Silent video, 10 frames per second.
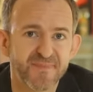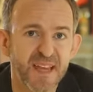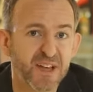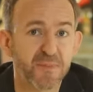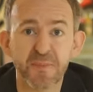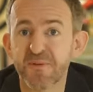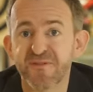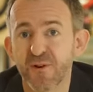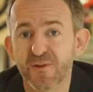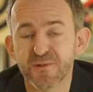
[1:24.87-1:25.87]
It could be
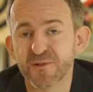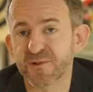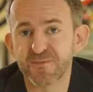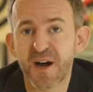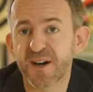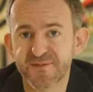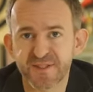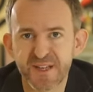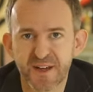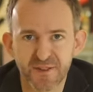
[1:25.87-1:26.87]
before or after
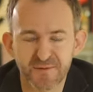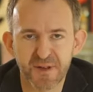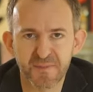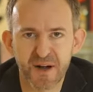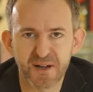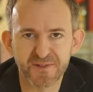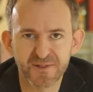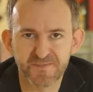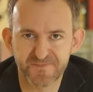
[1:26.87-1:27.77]
the other 3 parts.